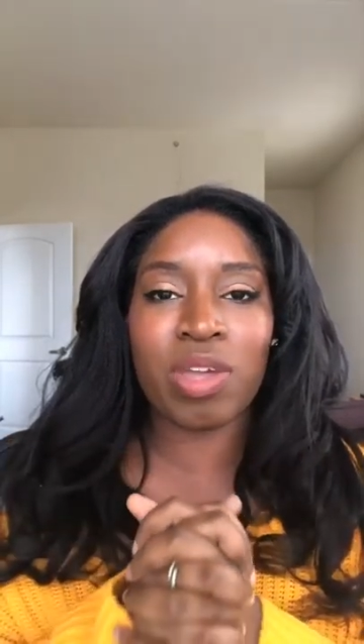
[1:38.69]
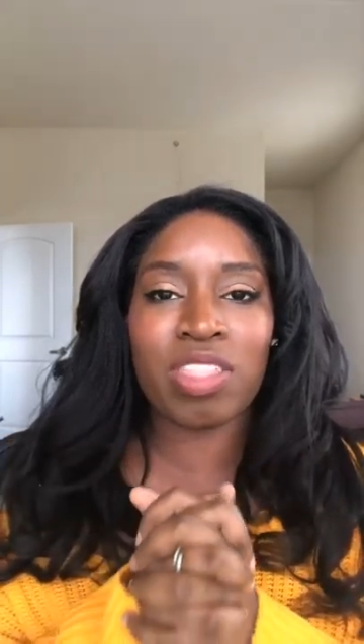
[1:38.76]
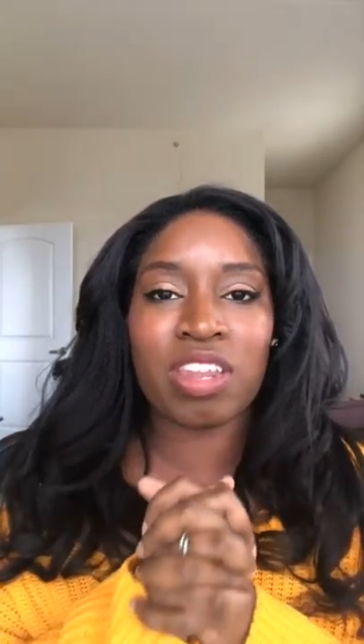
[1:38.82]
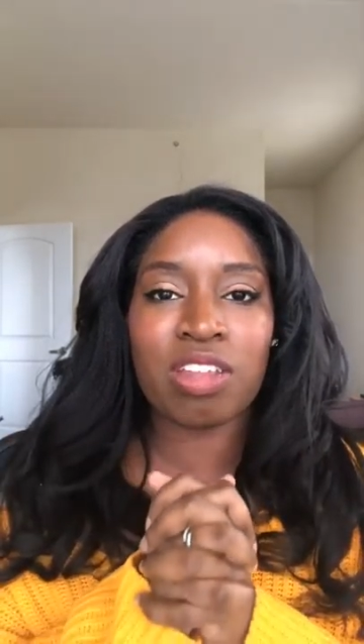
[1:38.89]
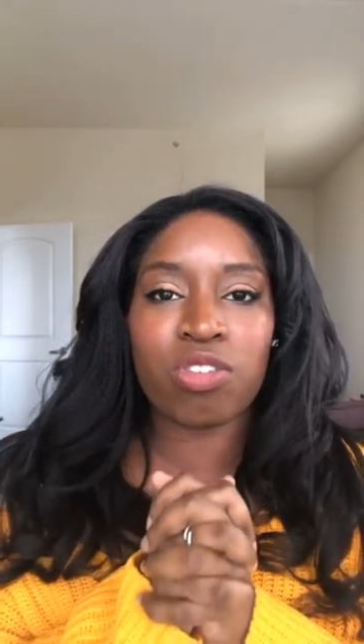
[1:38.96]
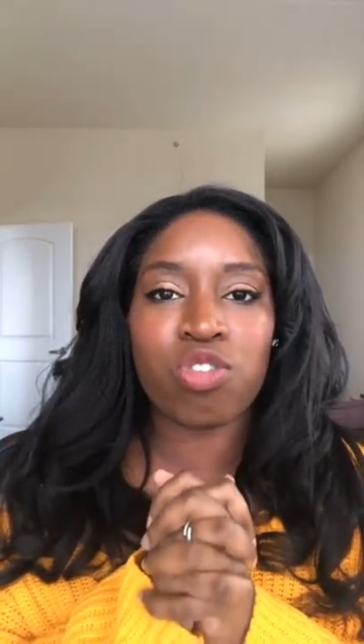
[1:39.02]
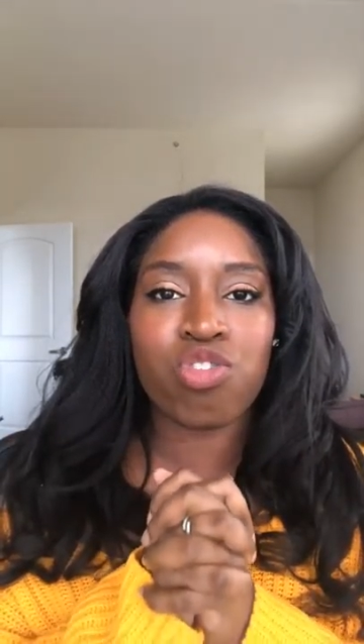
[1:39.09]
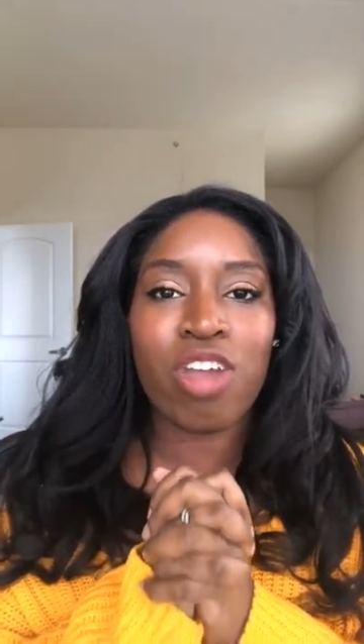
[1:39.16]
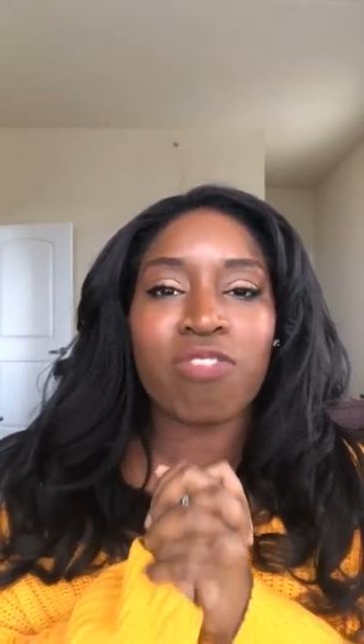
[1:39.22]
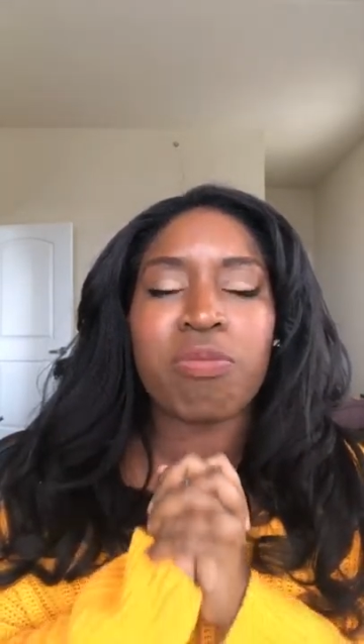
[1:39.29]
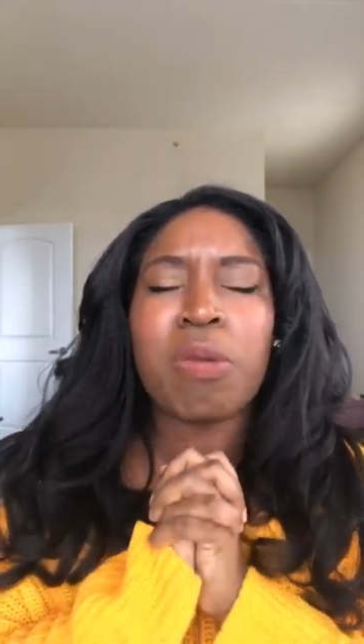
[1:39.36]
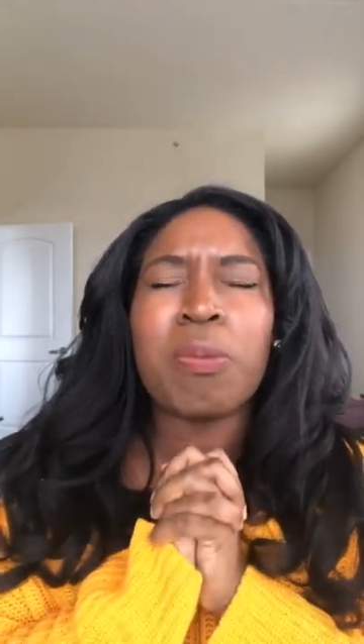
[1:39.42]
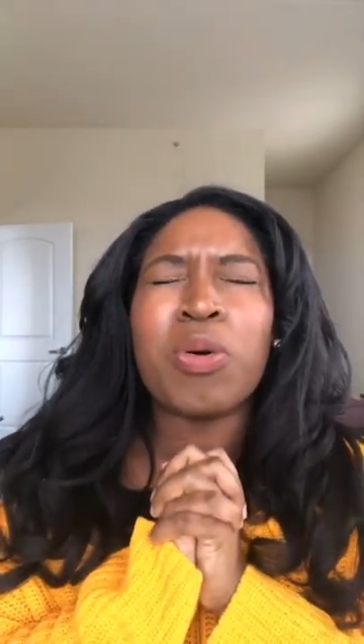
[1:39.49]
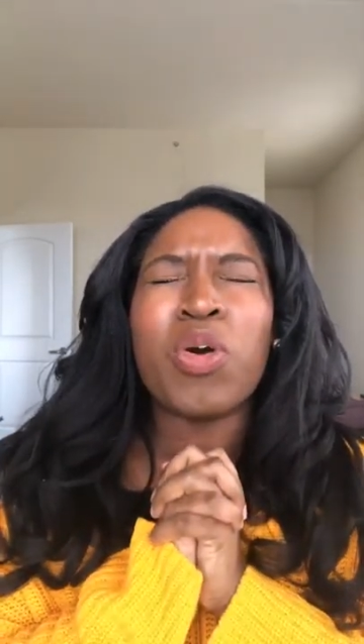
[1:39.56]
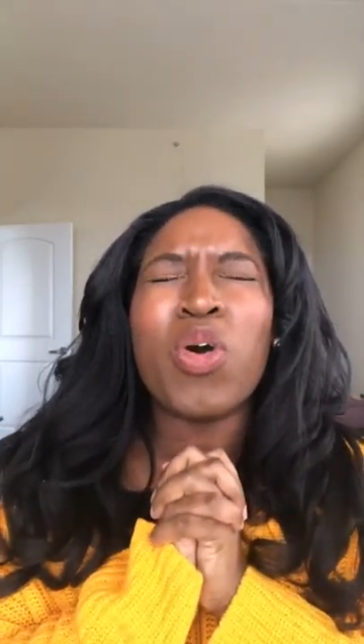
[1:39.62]
way that doesn't drive
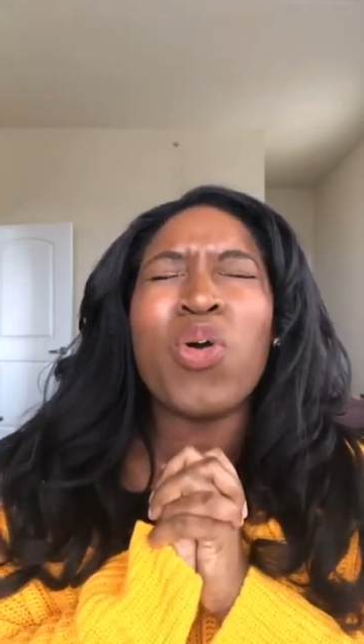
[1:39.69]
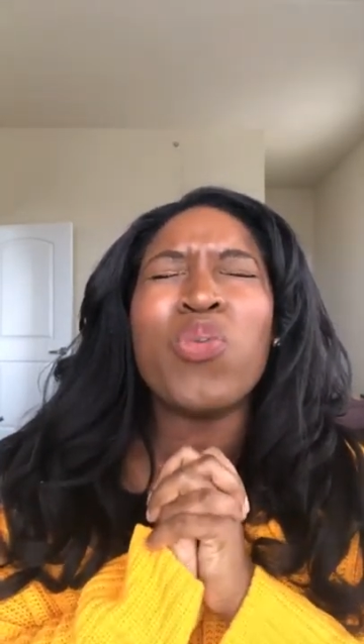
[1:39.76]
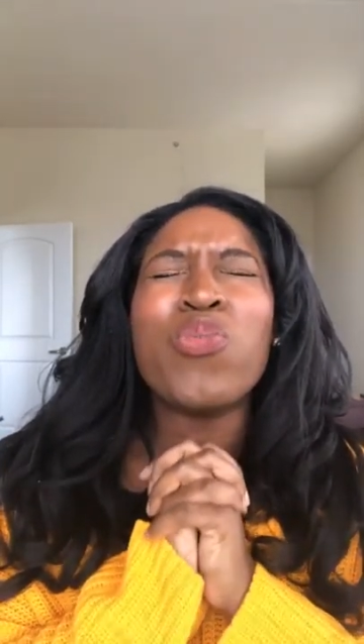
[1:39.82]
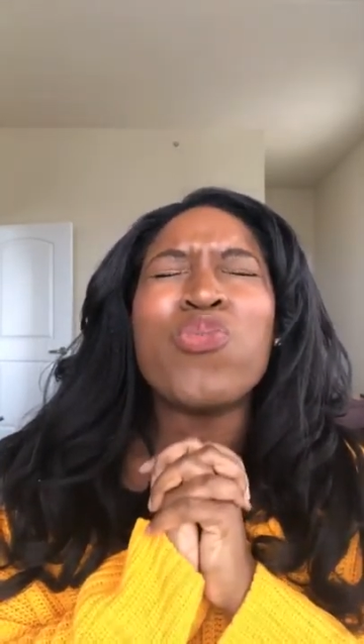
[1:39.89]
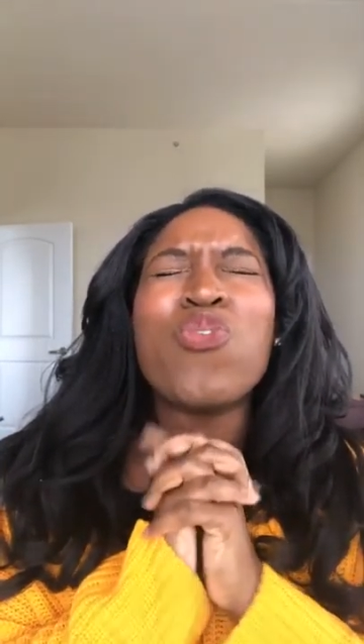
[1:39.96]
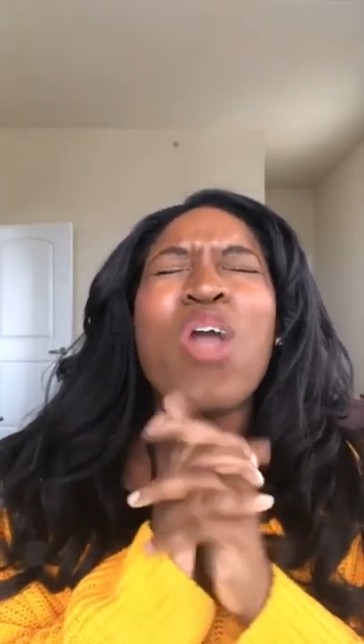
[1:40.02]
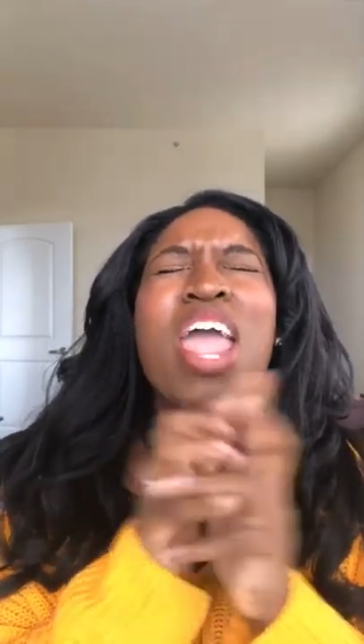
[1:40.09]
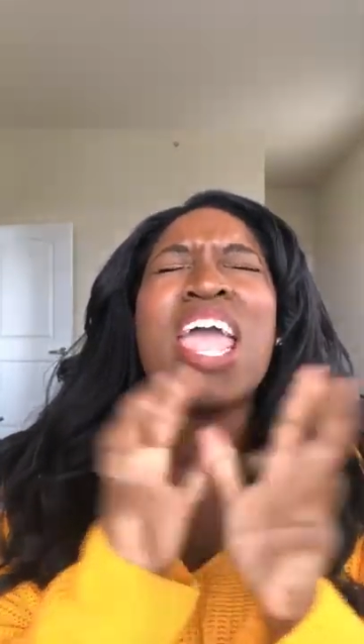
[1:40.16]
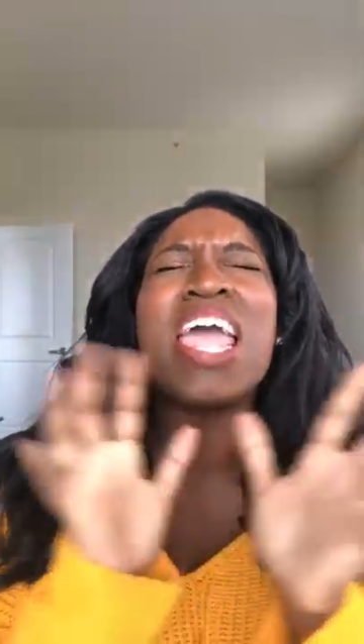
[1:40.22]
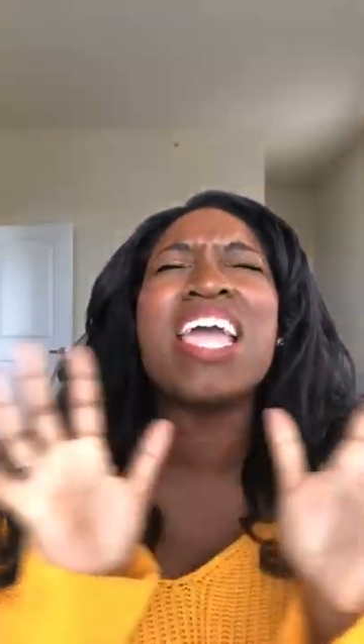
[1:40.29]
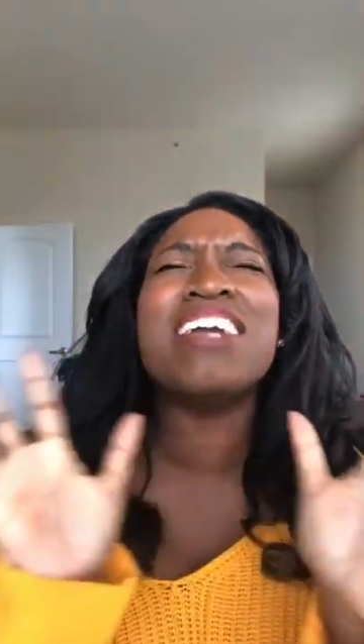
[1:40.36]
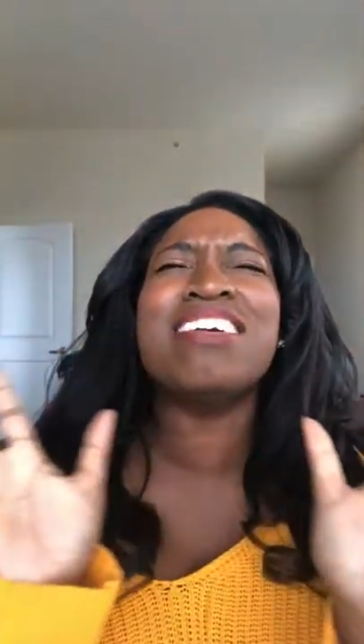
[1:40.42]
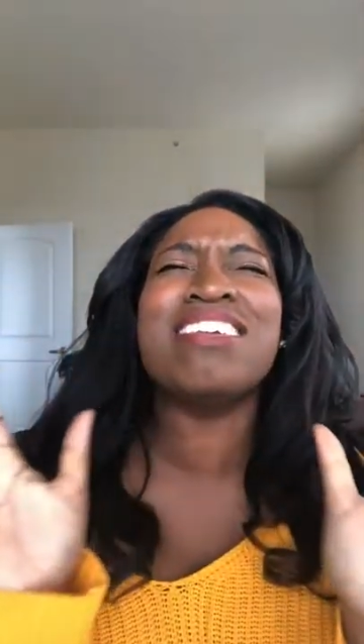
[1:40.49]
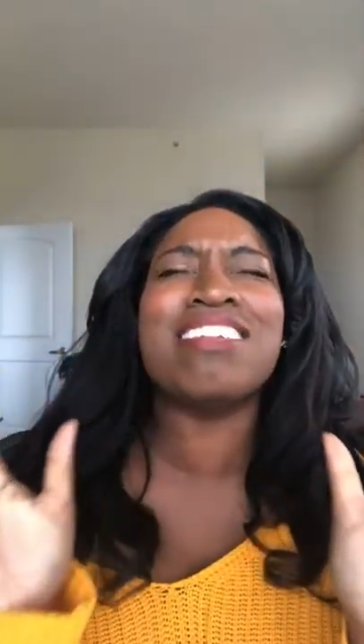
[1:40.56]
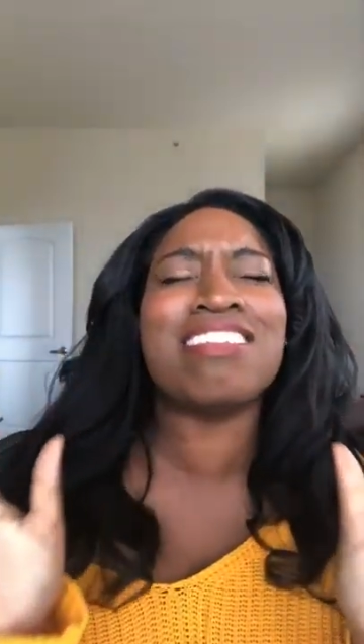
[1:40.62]
people
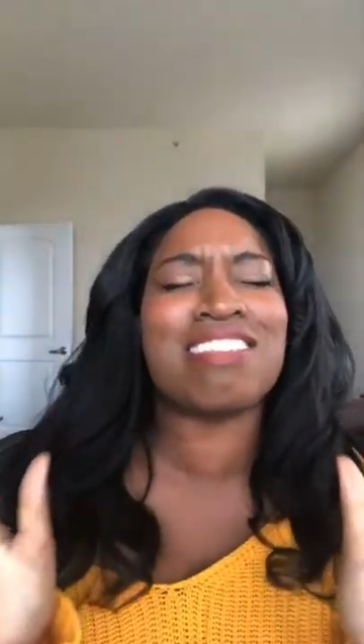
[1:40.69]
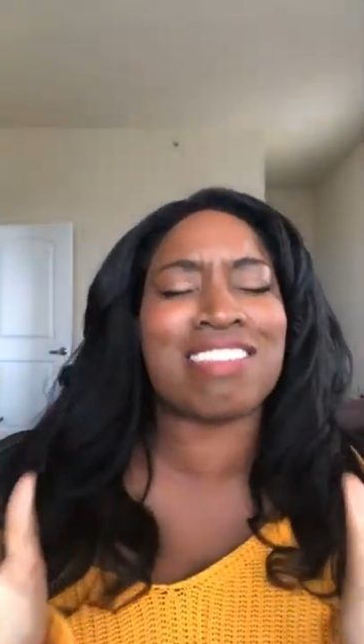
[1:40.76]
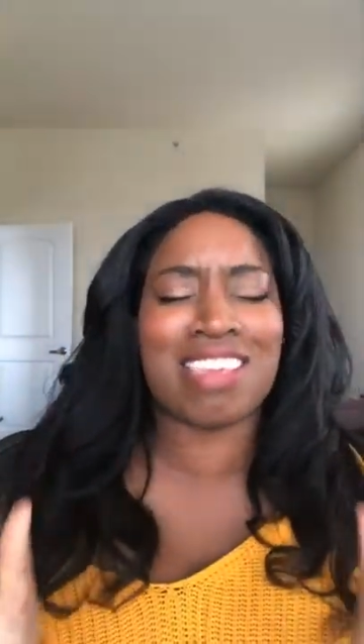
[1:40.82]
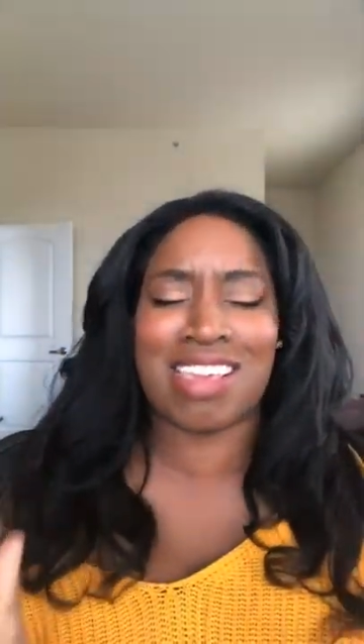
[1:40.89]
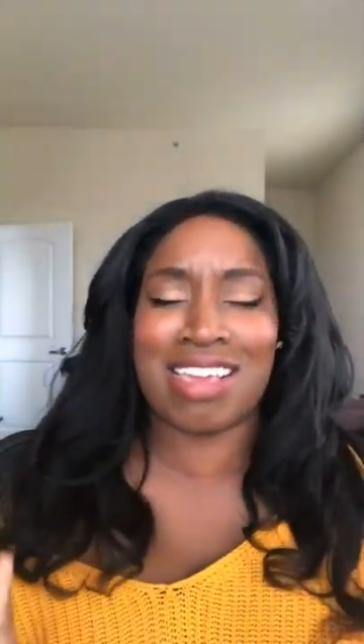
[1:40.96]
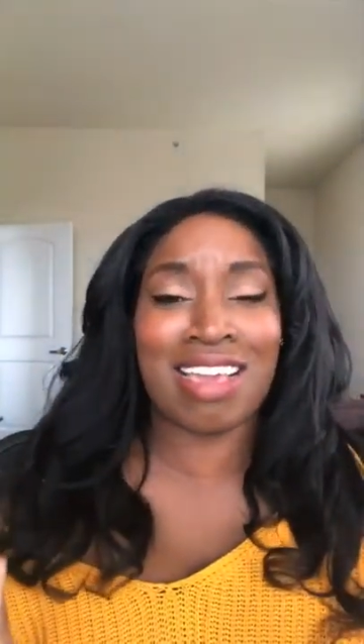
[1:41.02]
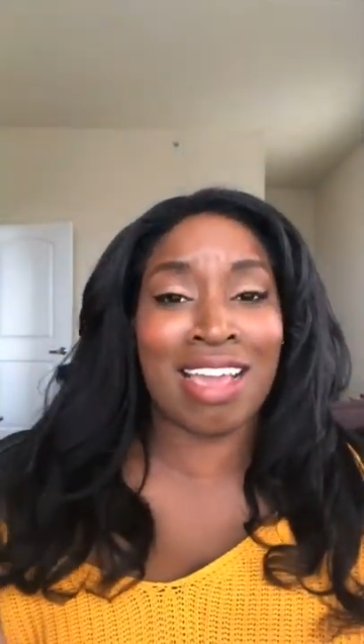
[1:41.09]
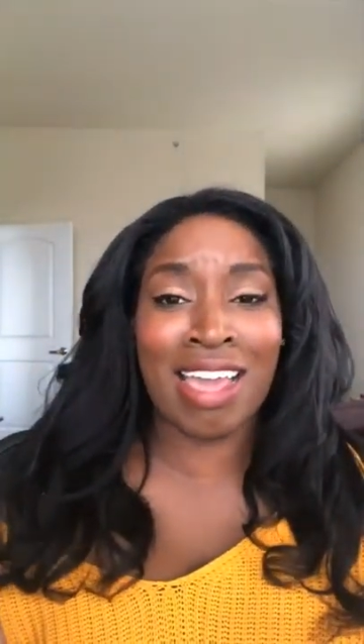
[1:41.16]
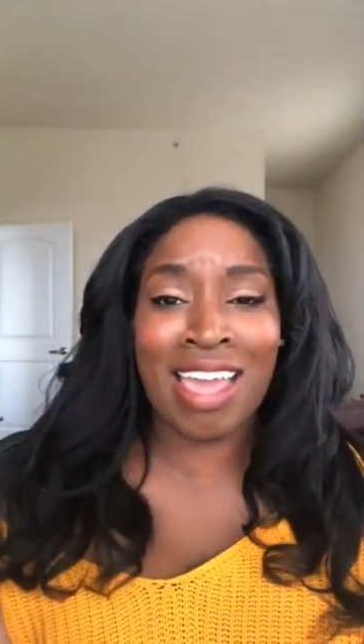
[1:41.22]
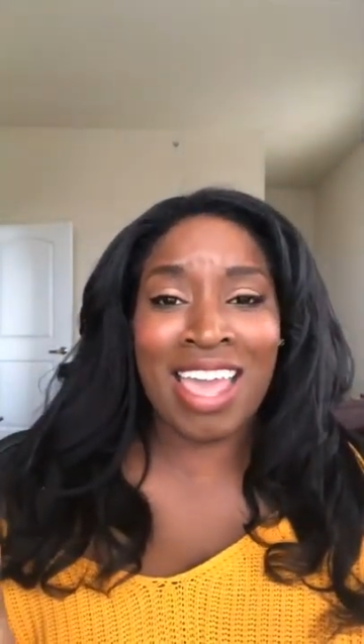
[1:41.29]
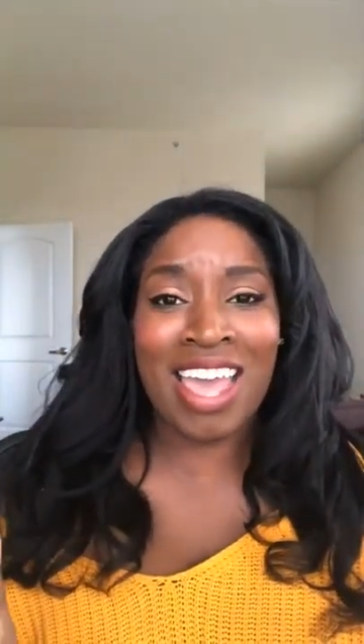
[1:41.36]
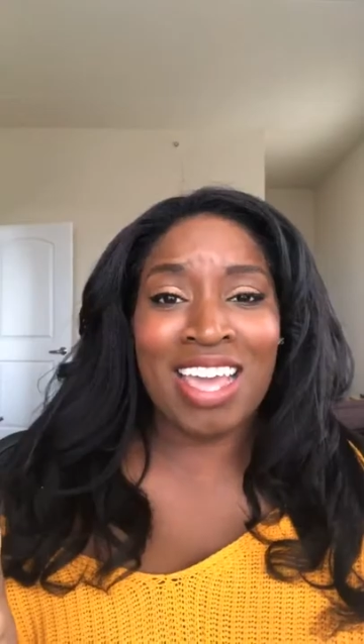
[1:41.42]
crazy